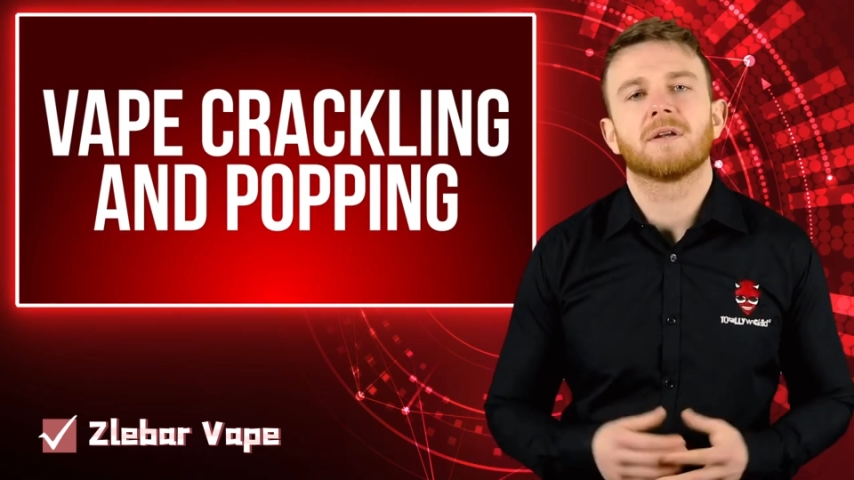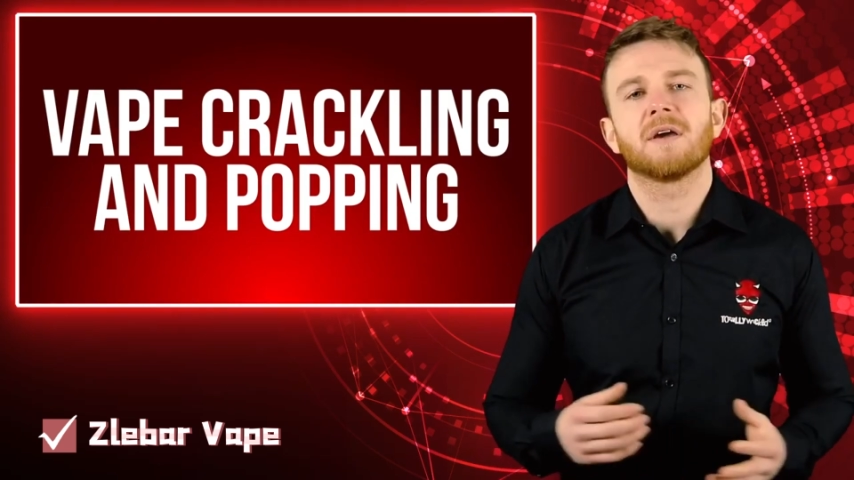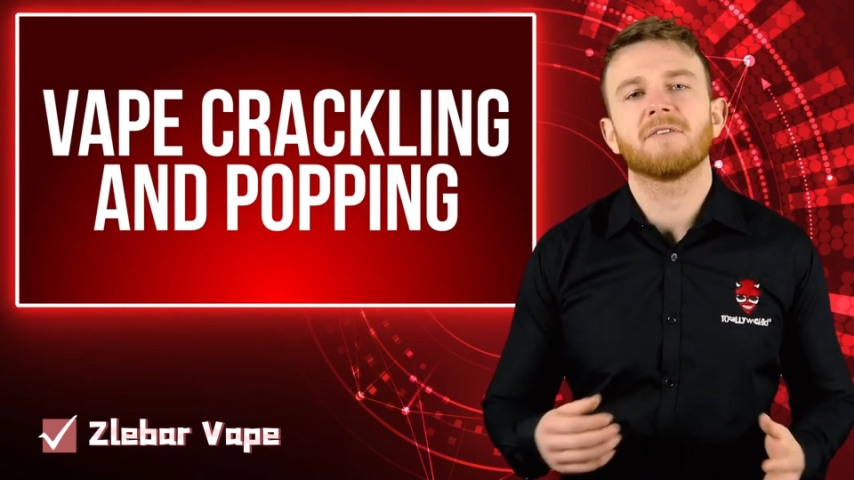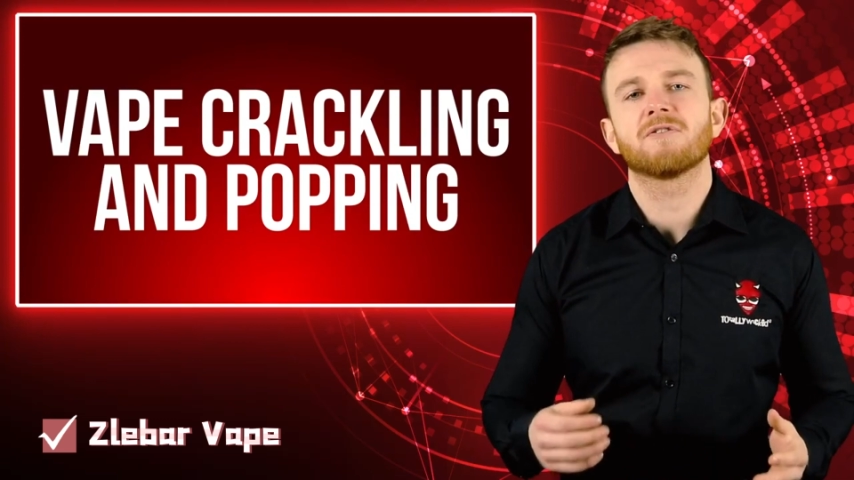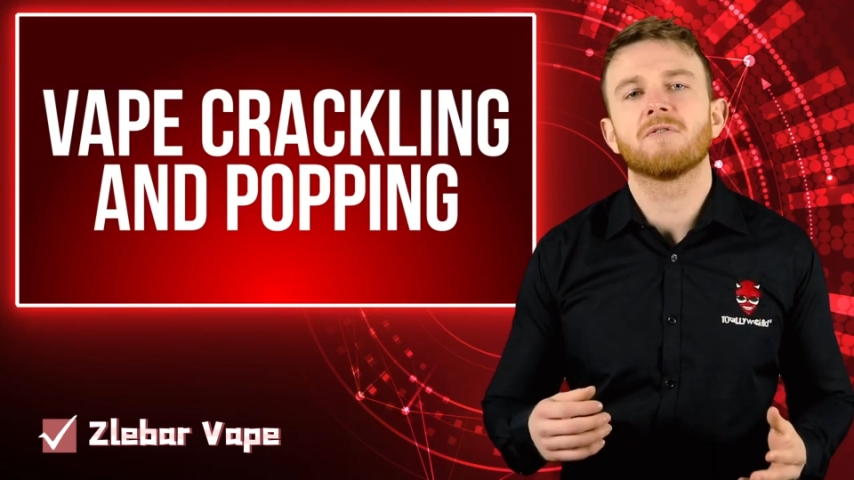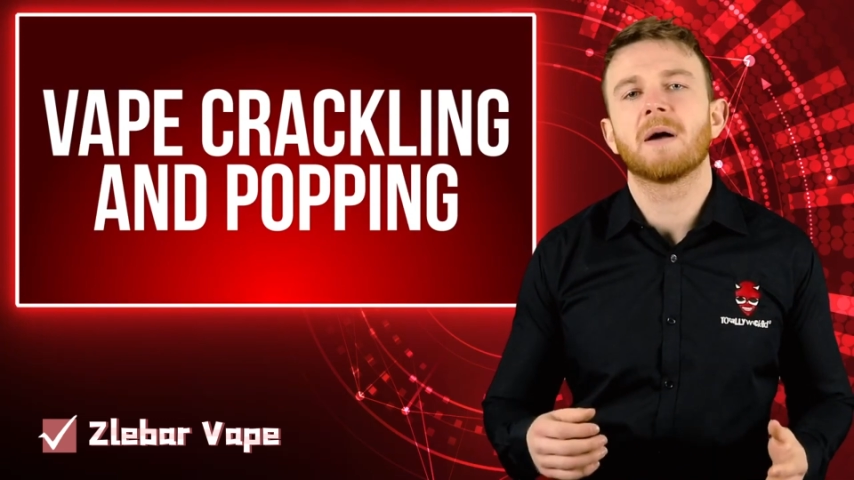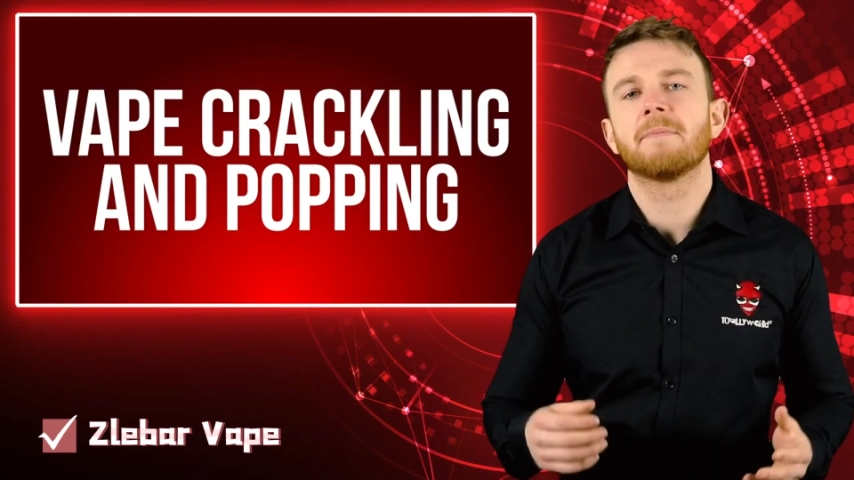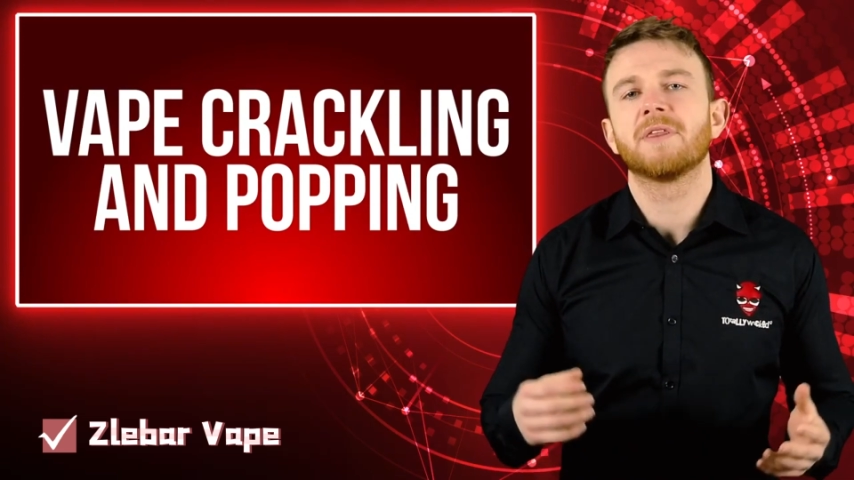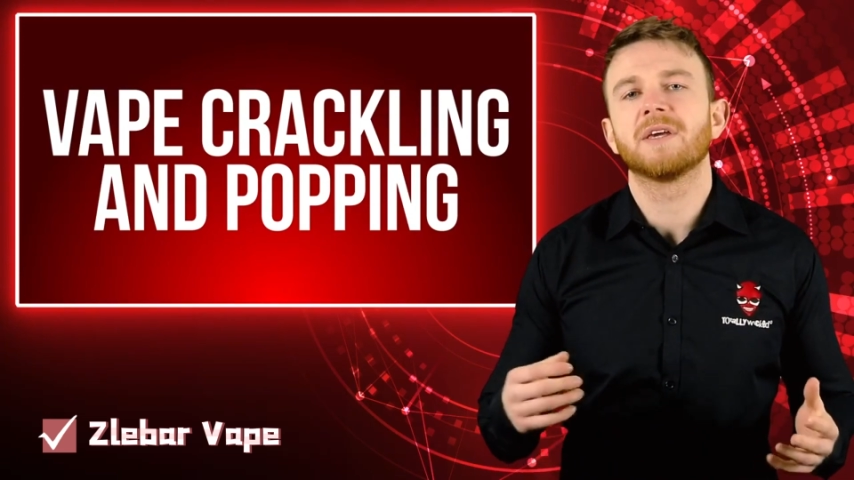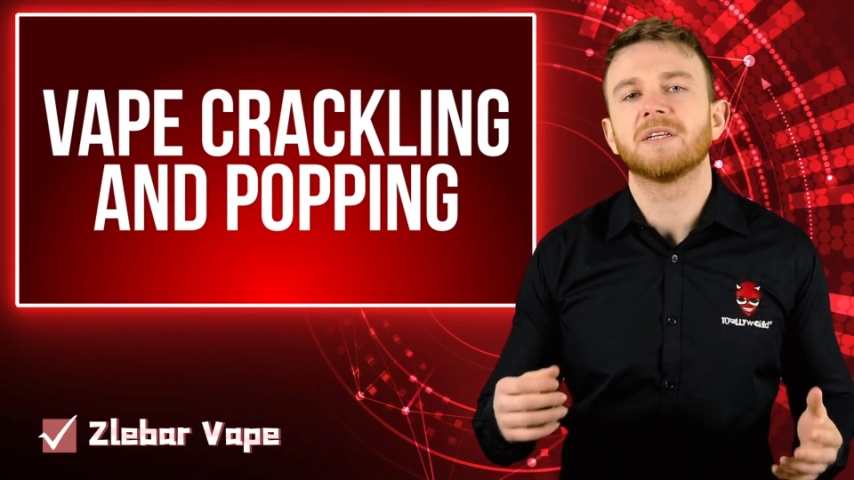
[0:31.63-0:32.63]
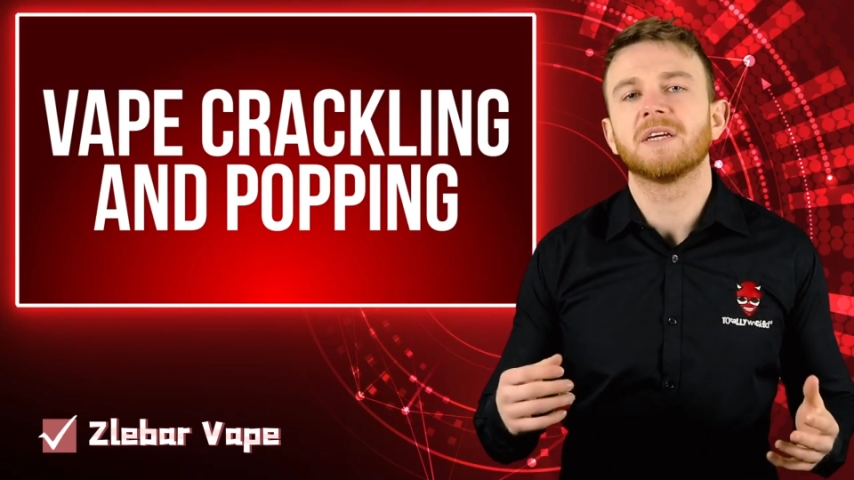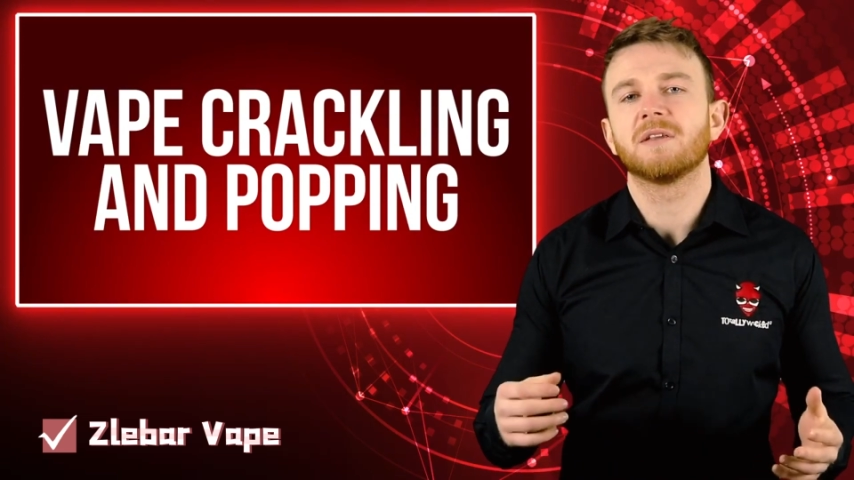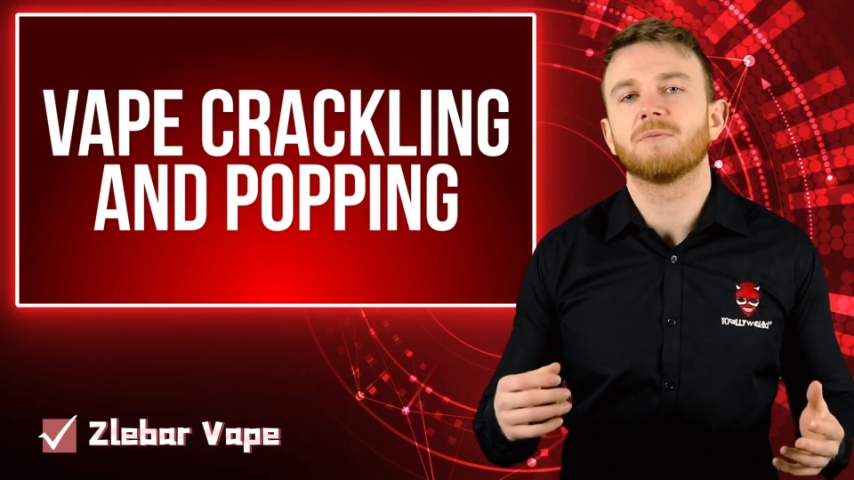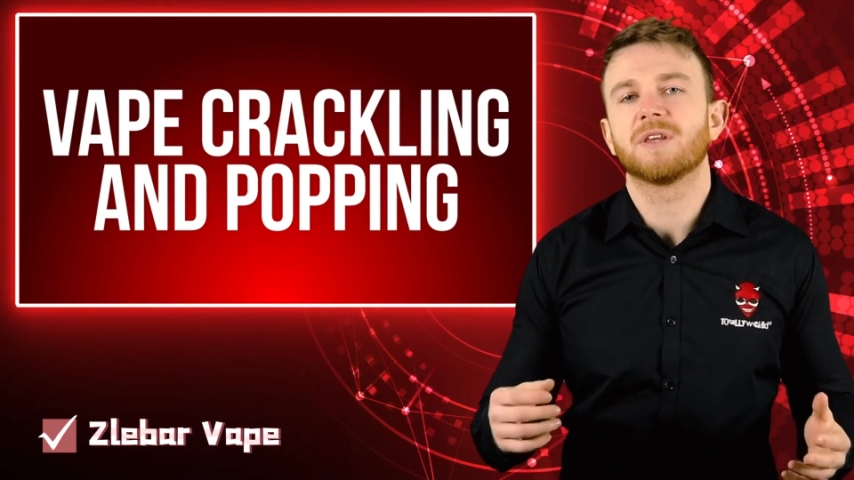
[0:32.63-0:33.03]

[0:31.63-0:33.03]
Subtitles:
Now you have to remember that you're dealing